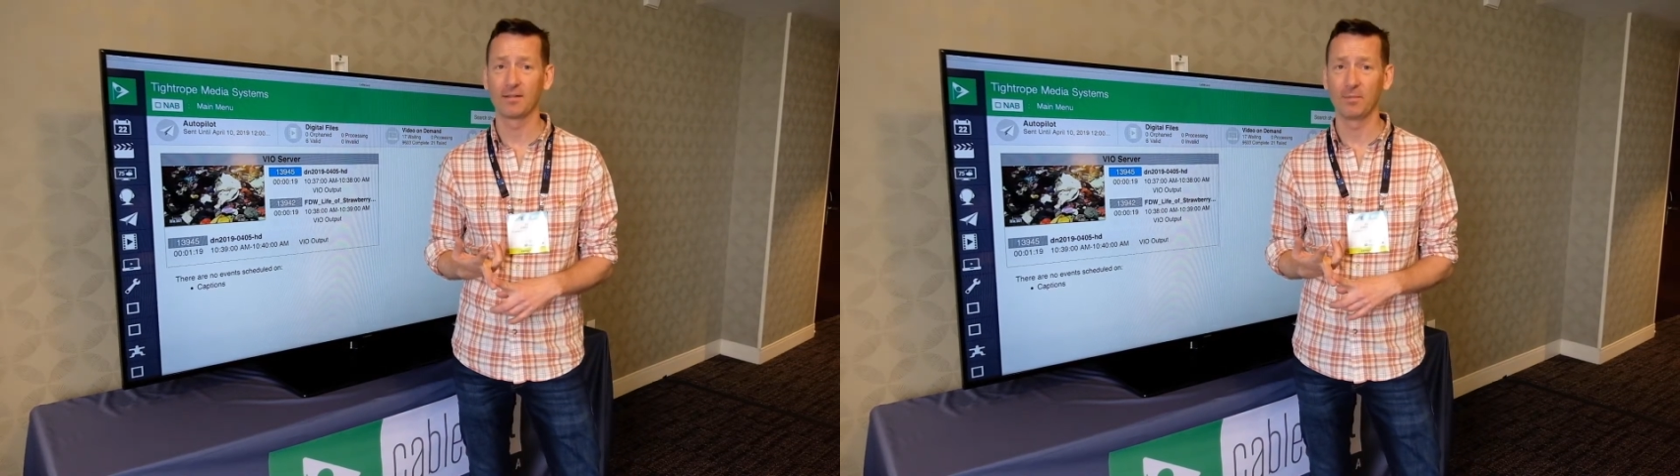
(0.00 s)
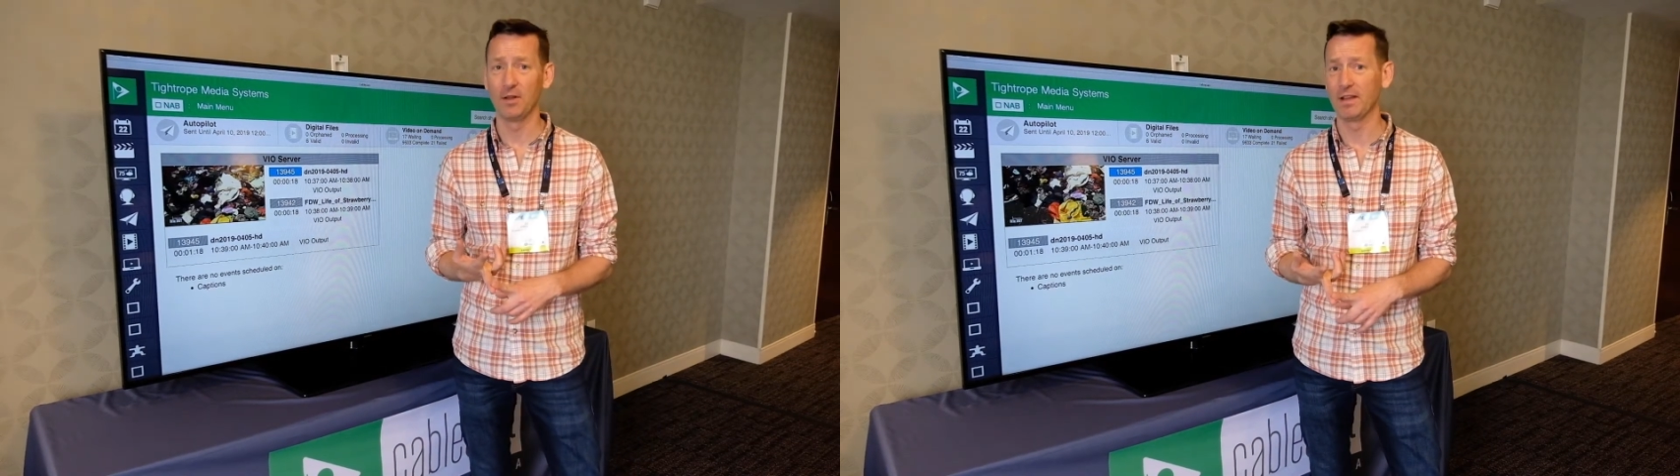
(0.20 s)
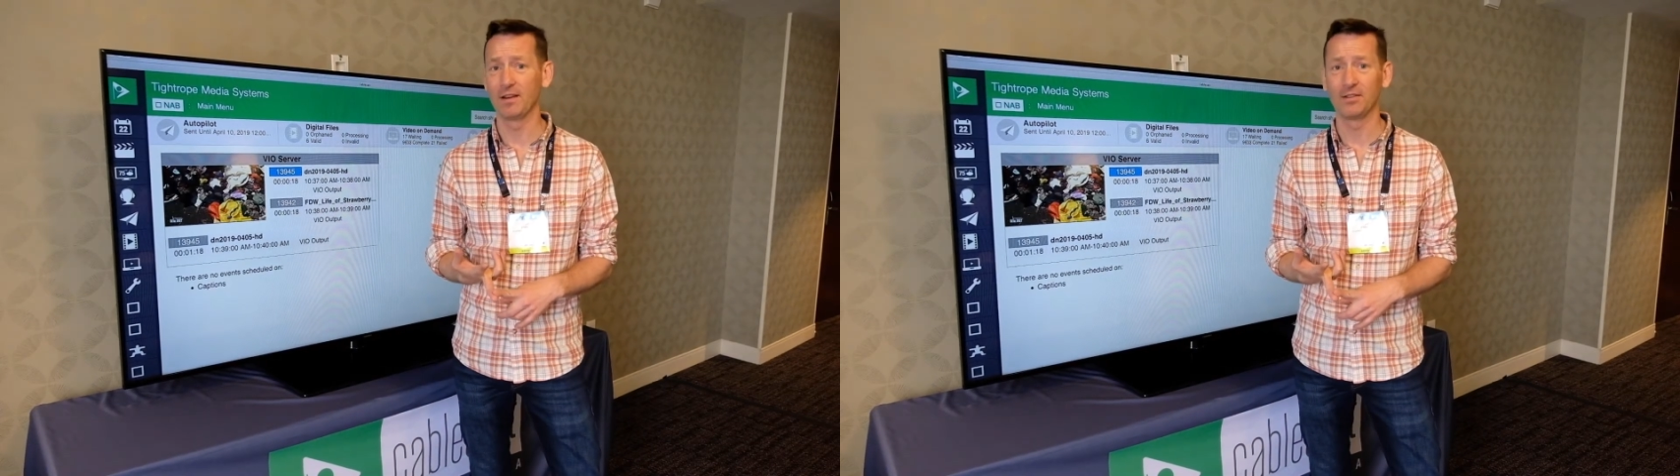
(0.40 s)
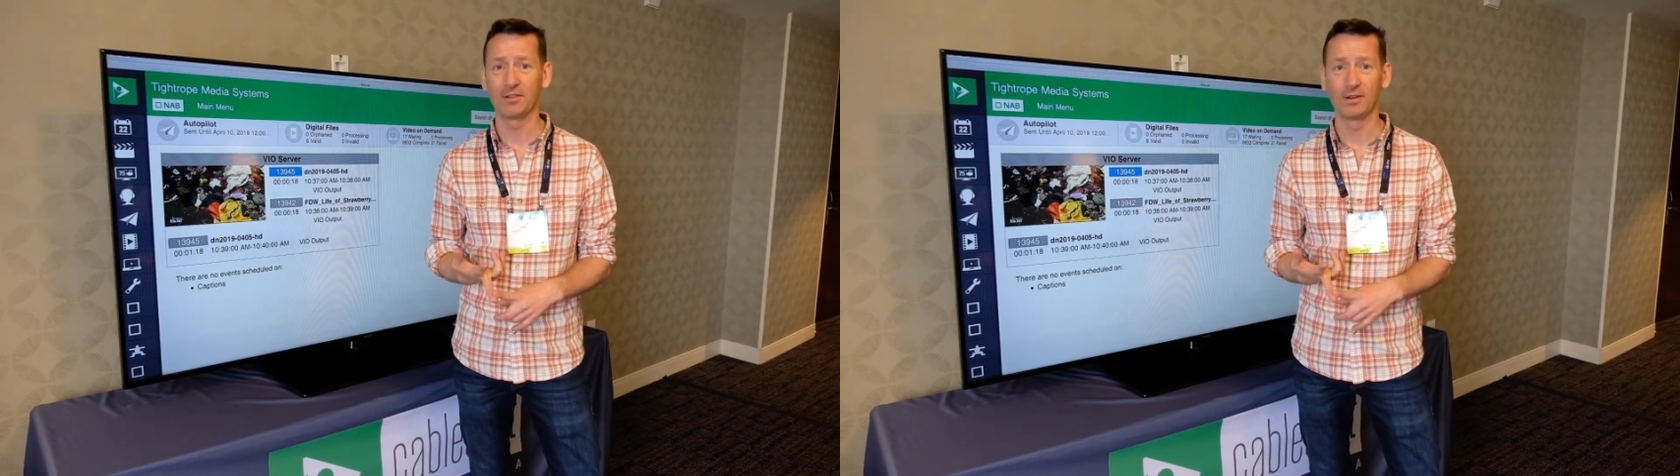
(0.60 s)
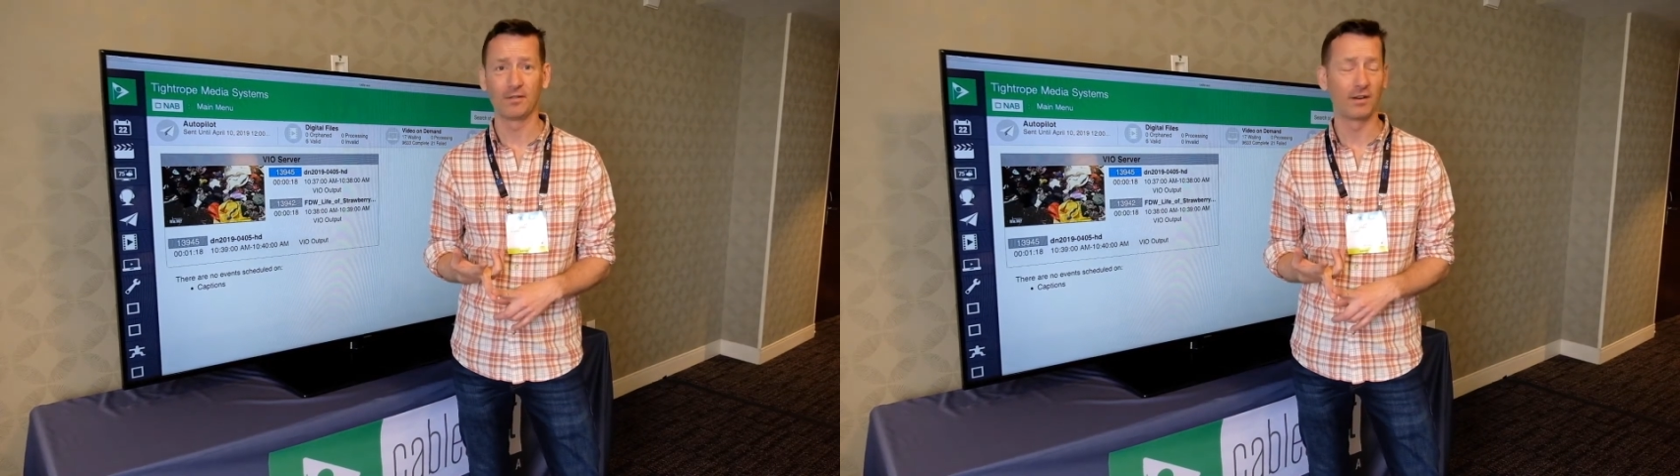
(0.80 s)
playing on the
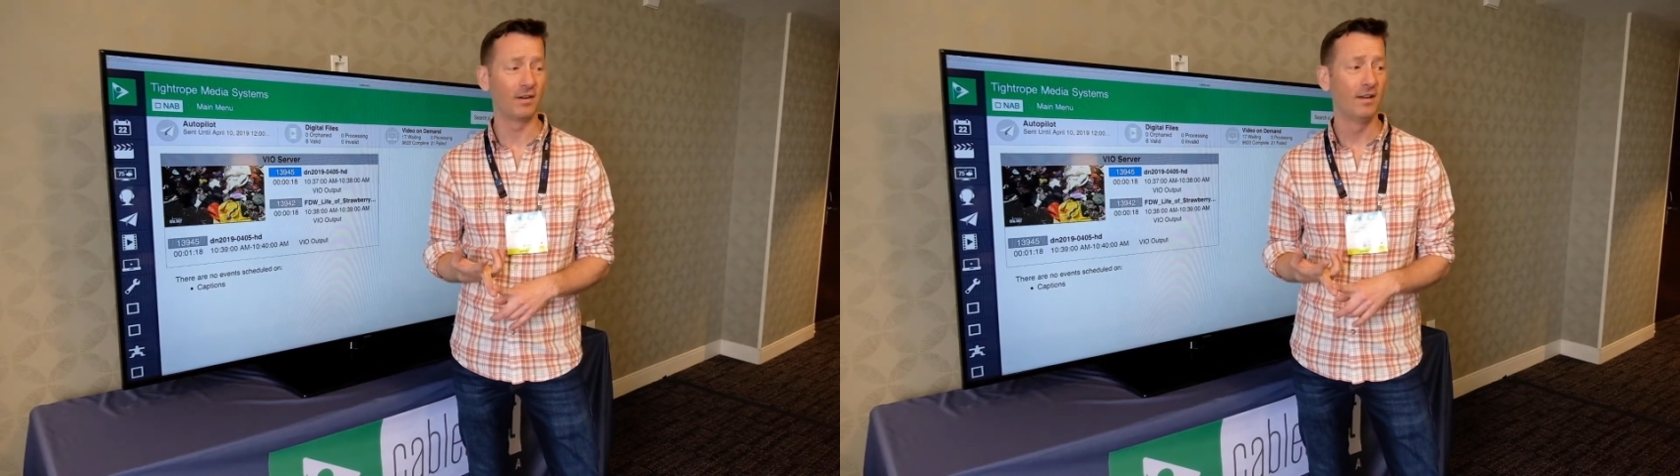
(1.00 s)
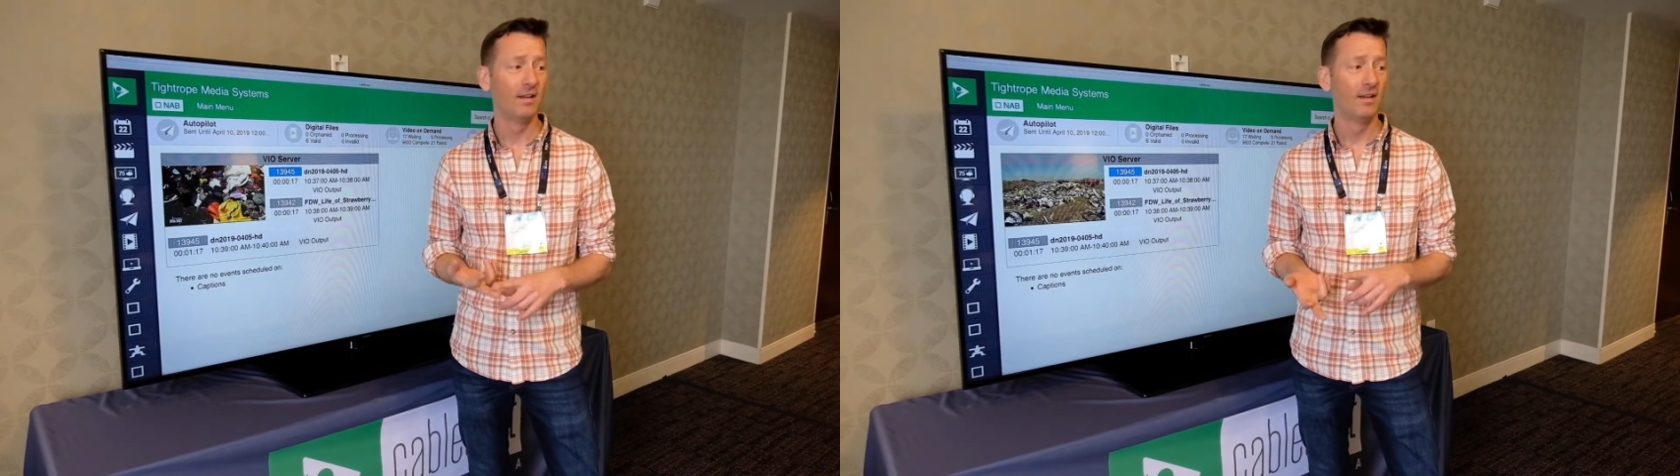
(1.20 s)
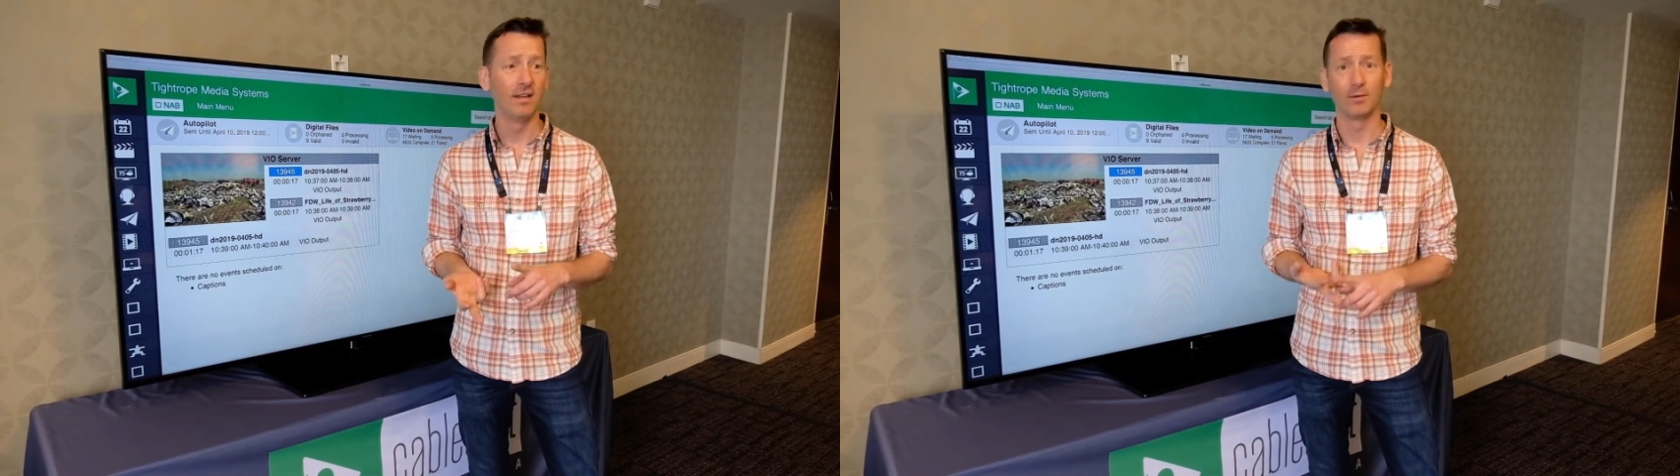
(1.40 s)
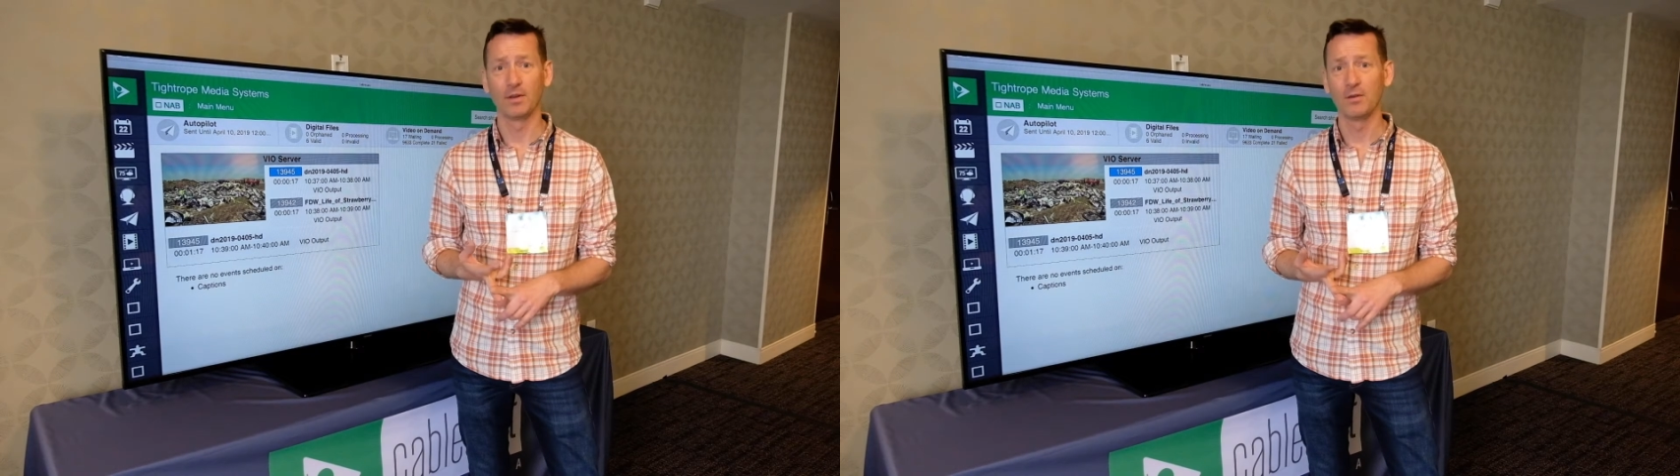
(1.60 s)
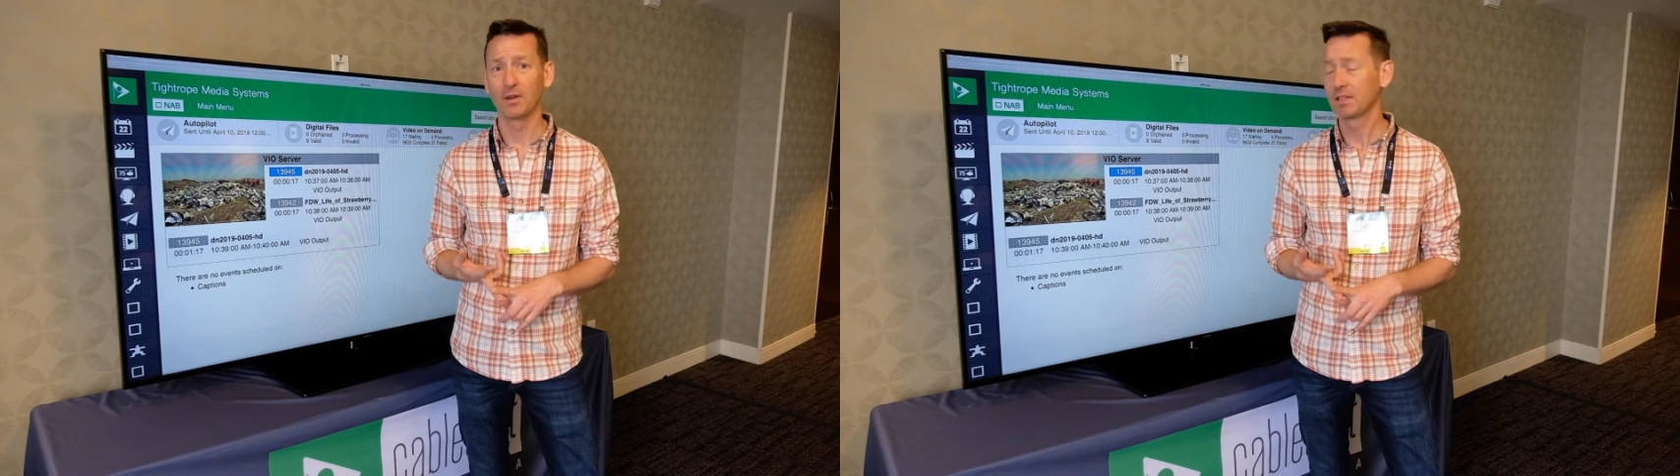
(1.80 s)
server is
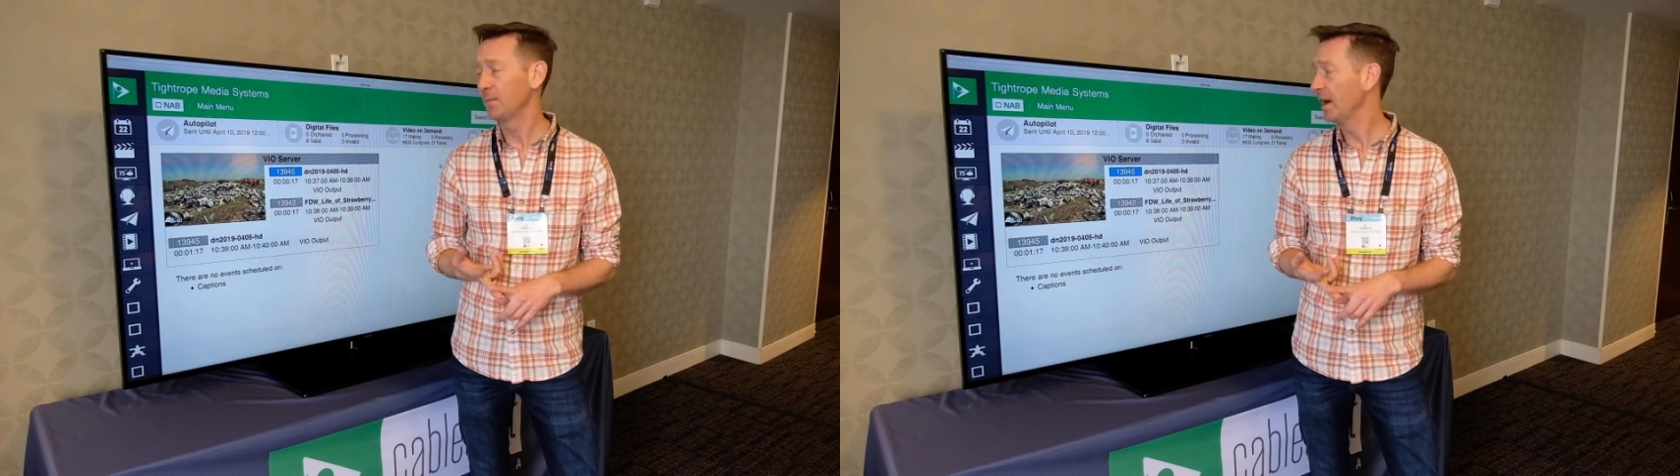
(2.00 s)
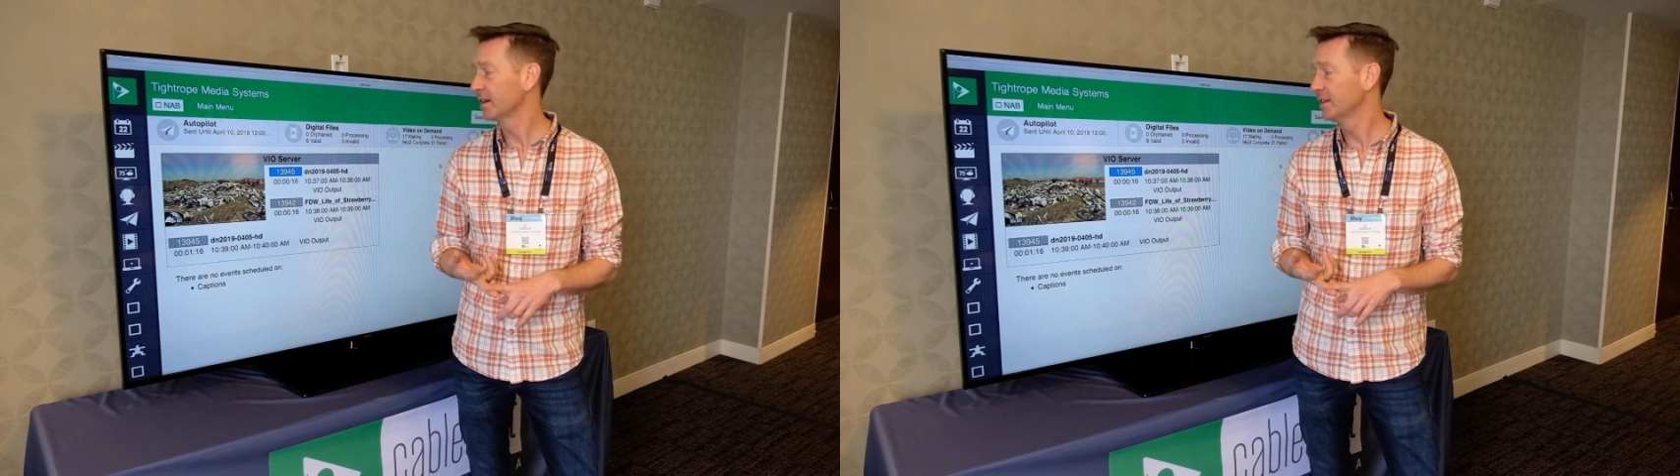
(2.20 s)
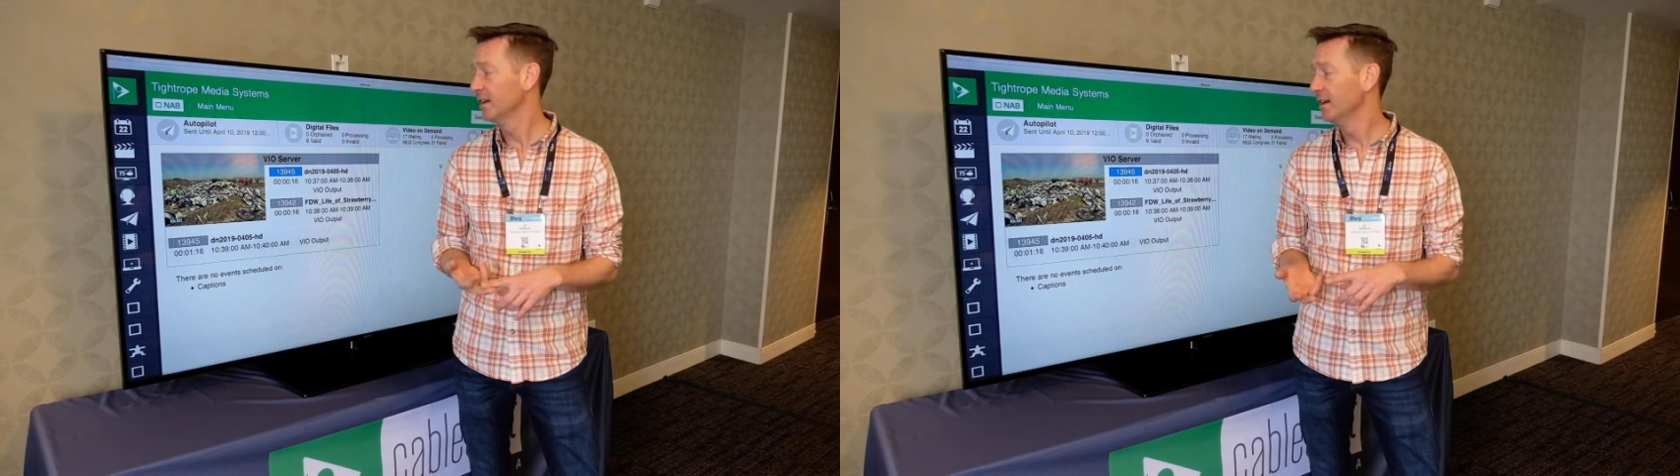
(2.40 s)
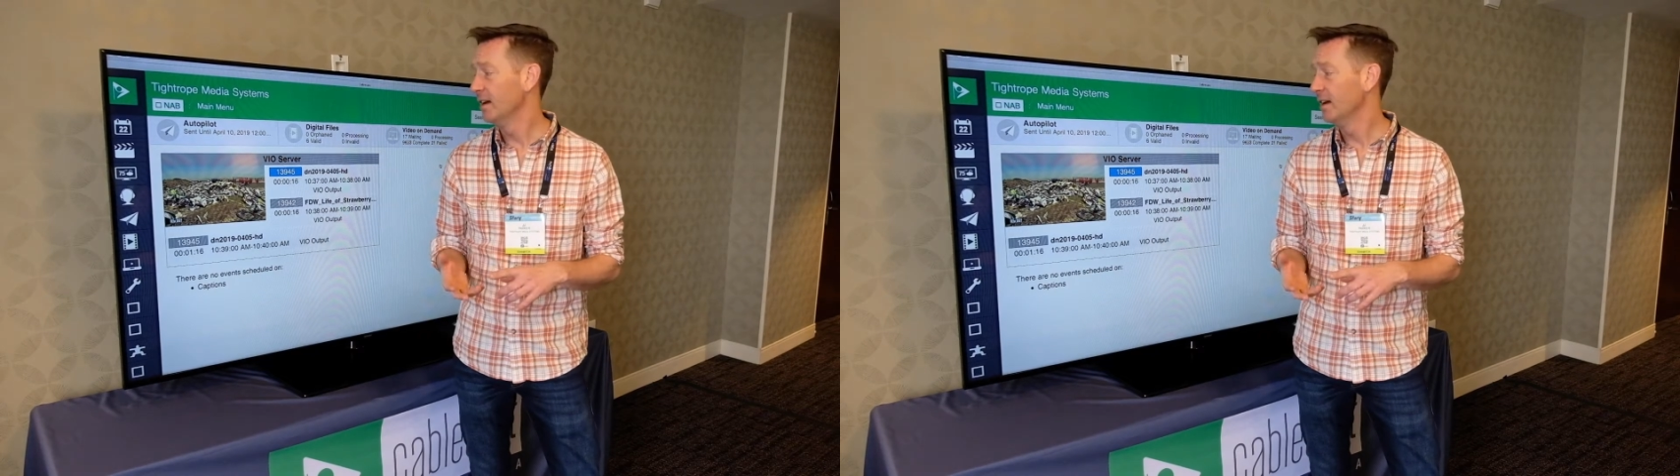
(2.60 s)
what you expect.